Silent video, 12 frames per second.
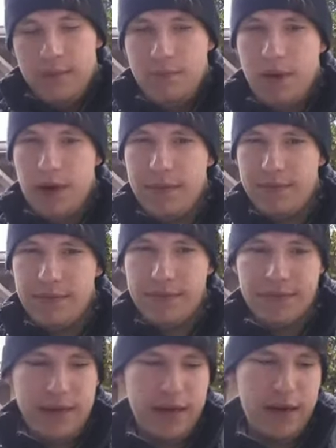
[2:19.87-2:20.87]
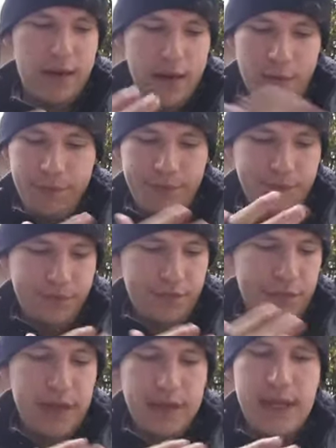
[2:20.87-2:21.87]
But I don't know.
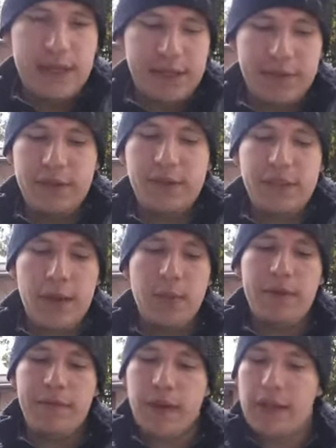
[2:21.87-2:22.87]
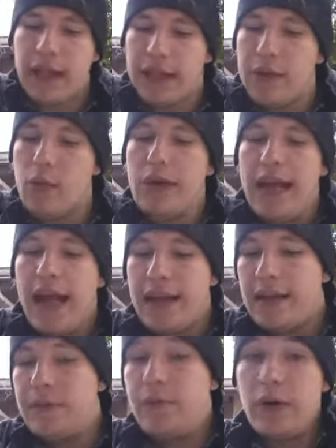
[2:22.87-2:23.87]
It does somewhat feel like it would
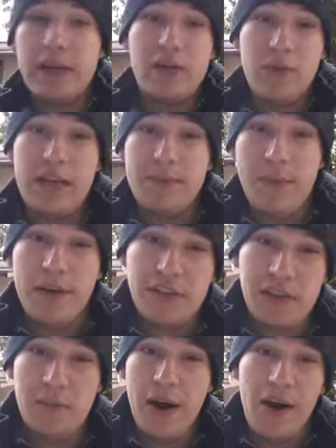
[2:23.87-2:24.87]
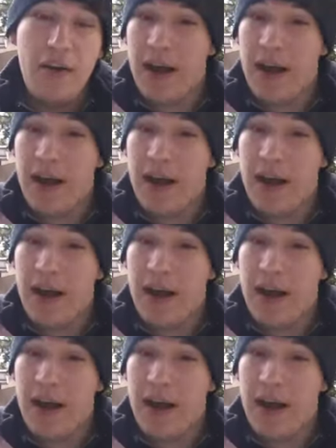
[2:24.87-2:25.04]
increase punching power.